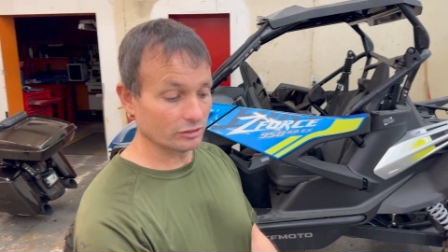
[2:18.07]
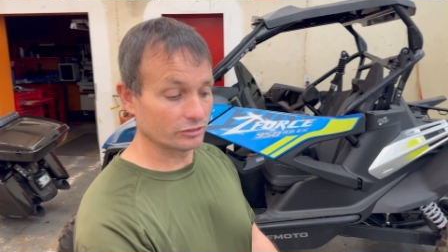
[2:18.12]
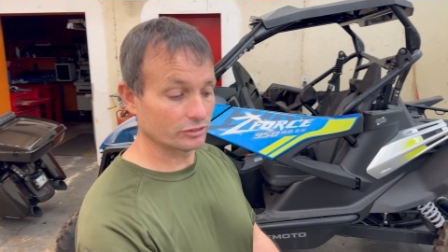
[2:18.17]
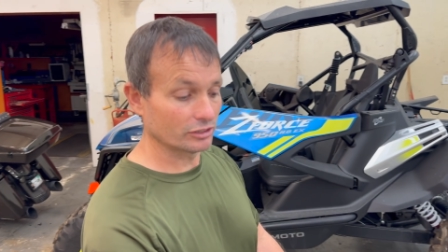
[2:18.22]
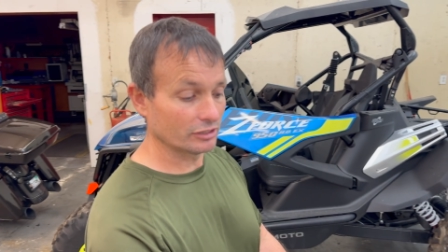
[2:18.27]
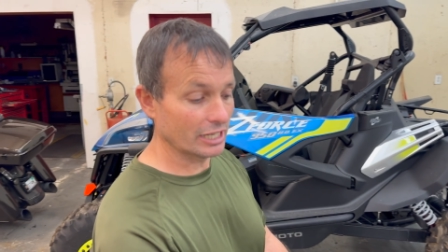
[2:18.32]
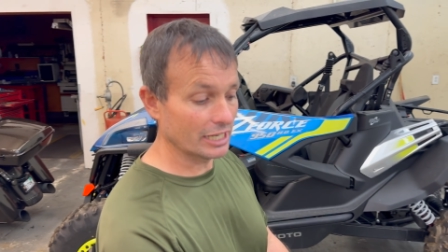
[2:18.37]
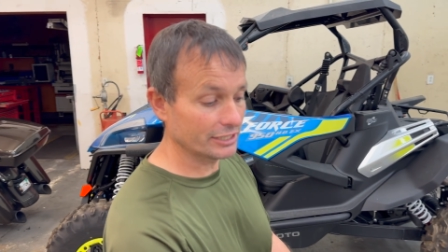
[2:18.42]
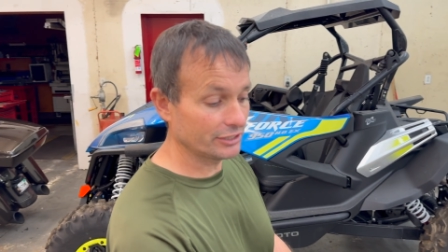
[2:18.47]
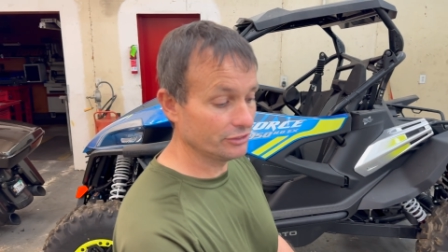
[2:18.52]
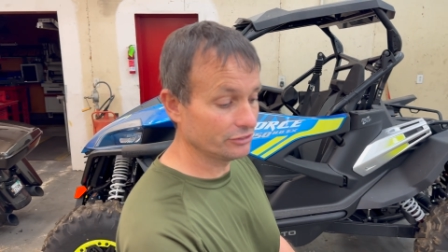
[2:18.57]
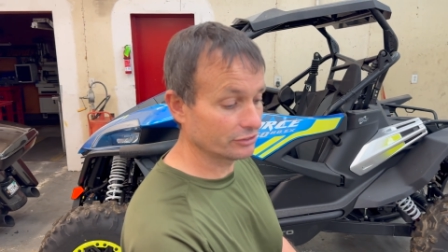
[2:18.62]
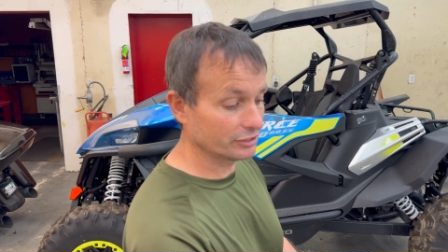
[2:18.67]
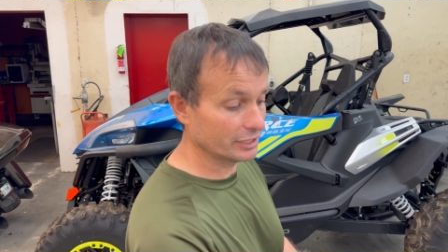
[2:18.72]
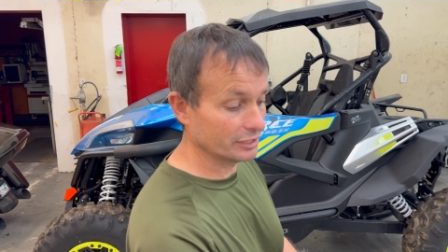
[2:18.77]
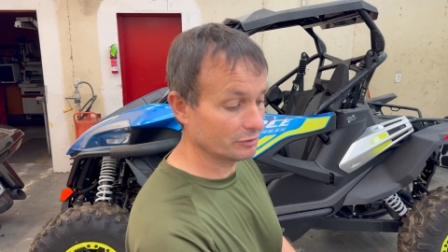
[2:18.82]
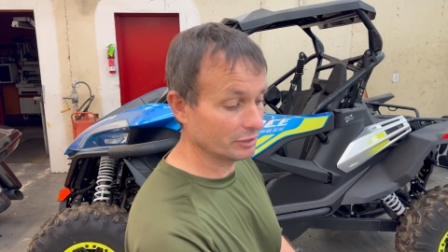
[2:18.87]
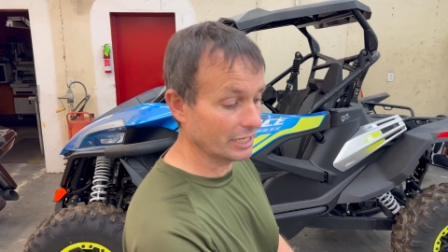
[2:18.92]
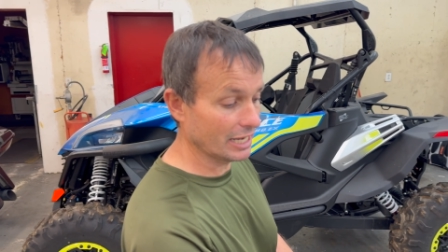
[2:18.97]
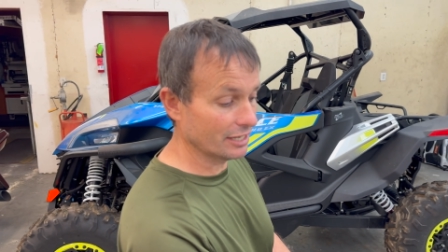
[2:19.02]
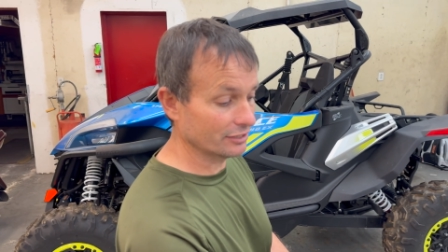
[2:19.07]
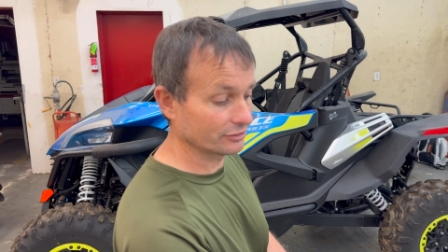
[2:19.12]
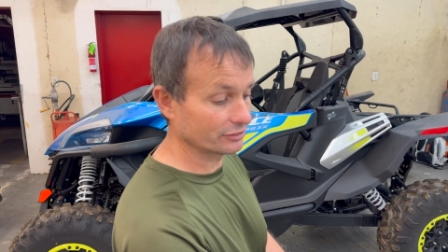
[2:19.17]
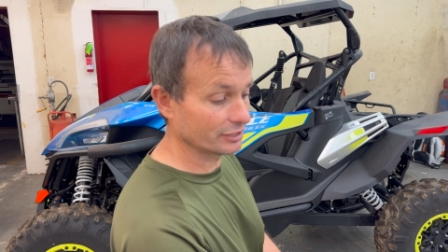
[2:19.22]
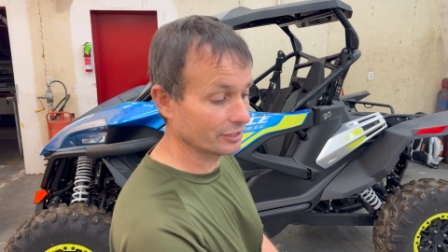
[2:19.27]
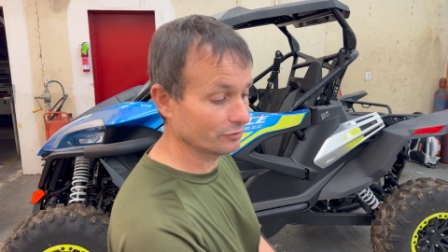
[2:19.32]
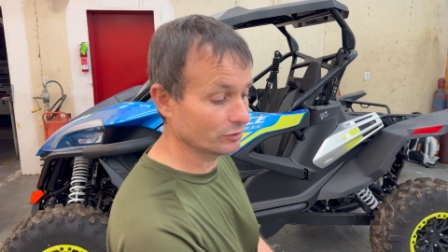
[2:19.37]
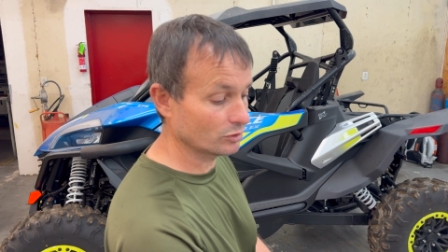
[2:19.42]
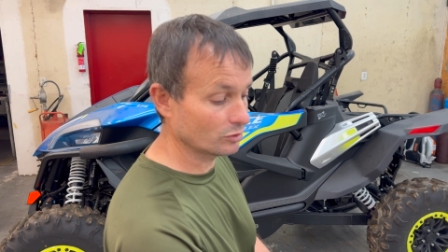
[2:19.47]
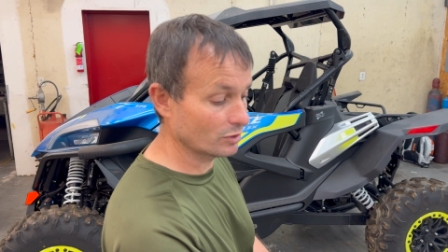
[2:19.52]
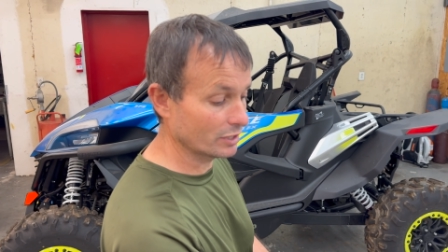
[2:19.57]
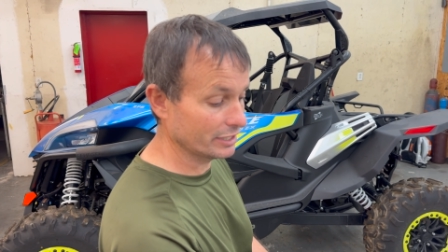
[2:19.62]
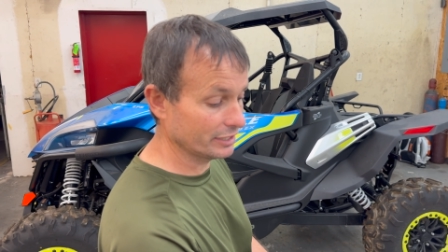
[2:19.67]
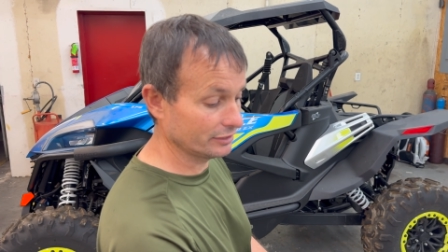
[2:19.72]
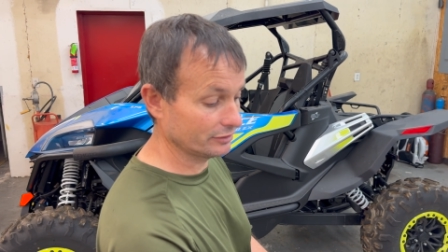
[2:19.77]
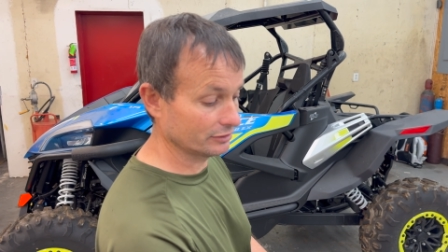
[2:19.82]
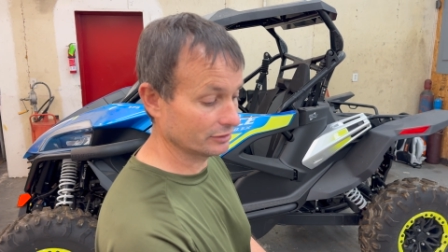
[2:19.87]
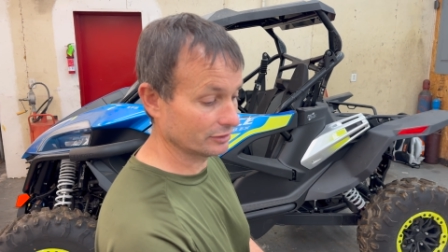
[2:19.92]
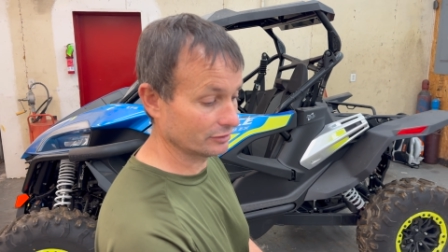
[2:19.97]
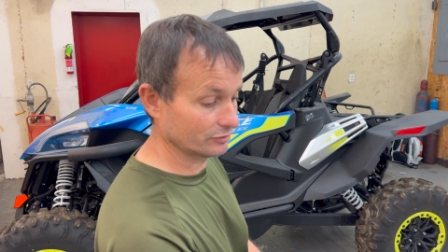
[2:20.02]
So like you said, we got several
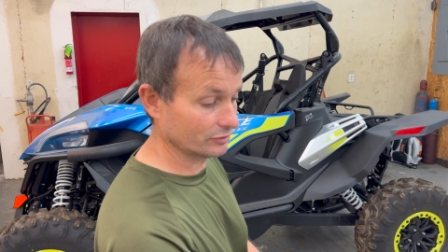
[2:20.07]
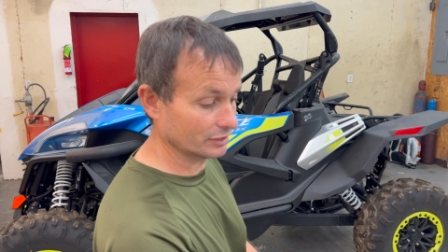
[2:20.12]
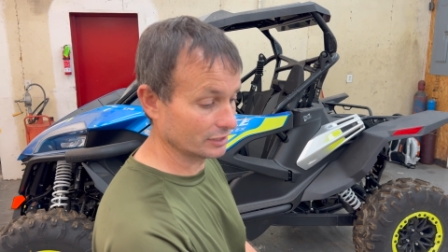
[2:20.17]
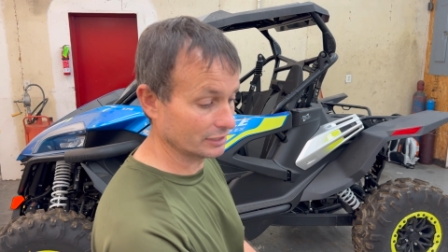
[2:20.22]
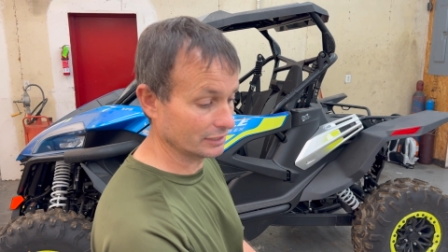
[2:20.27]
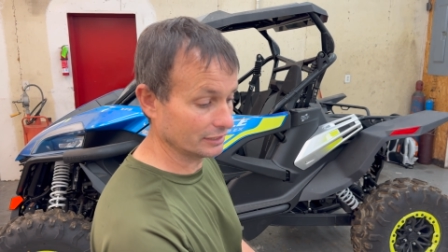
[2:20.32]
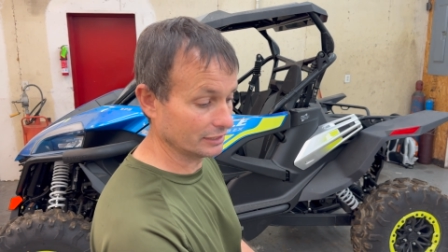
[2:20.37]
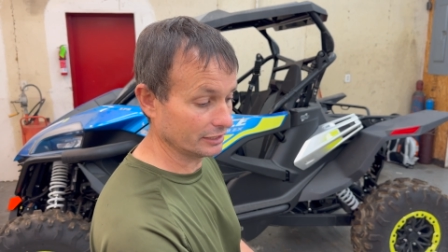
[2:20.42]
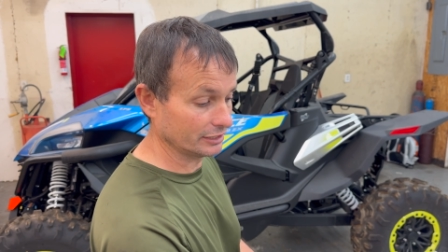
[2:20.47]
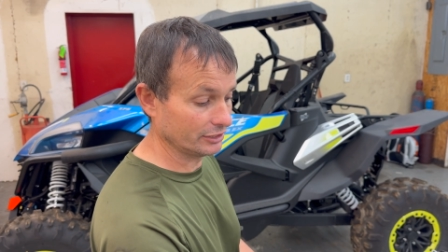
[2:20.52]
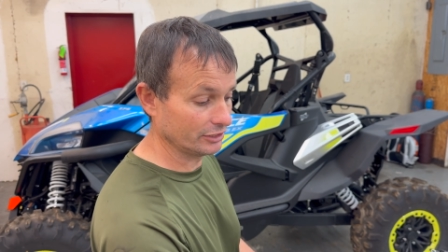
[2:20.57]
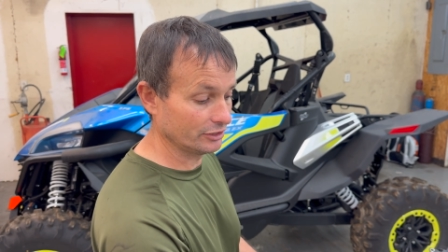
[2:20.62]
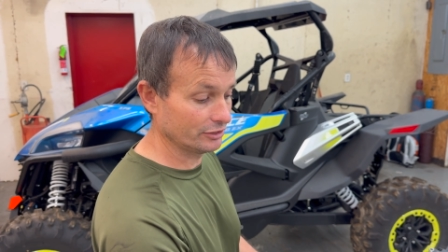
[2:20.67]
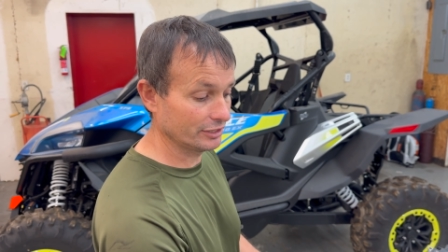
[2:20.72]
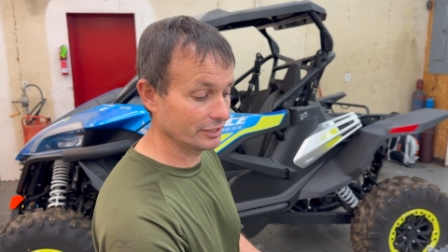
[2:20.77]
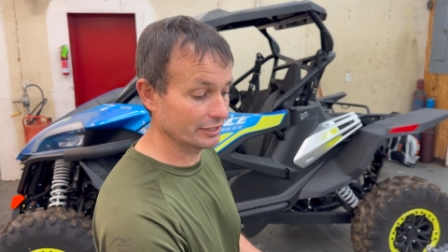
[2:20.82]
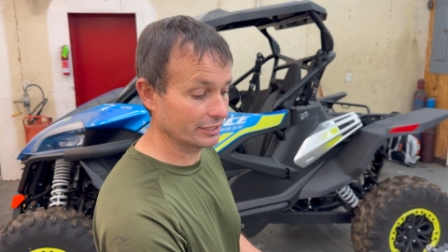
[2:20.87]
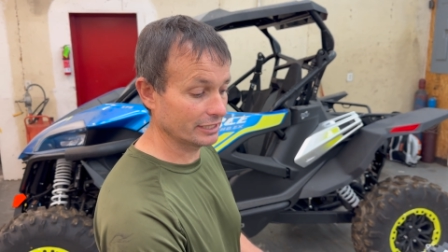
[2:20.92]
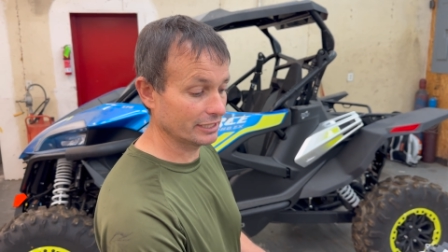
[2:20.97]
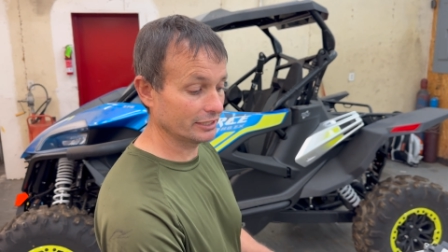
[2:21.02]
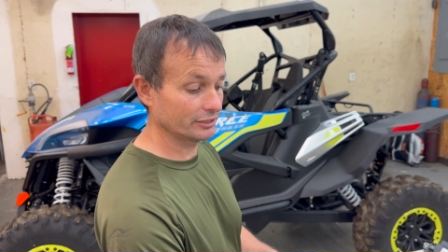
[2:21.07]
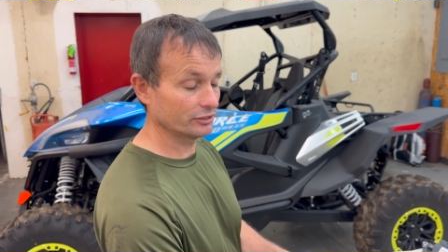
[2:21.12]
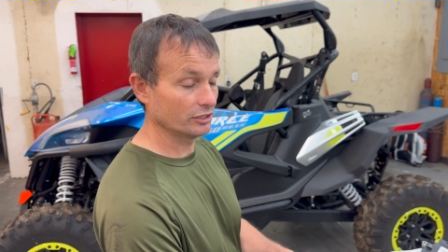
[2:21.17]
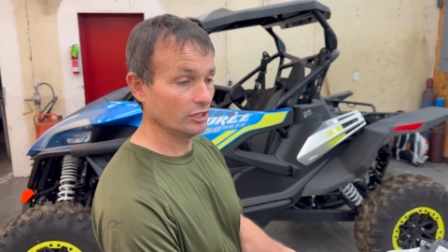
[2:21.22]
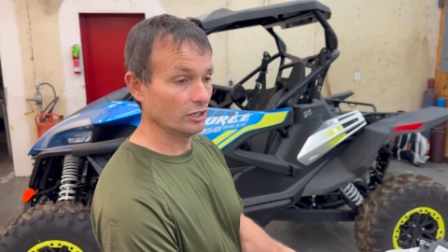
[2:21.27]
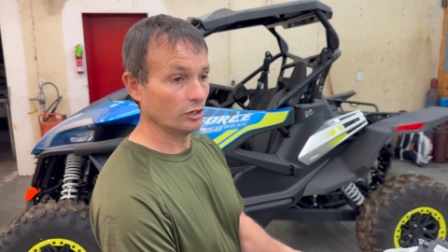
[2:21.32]
ways of uh, doing things.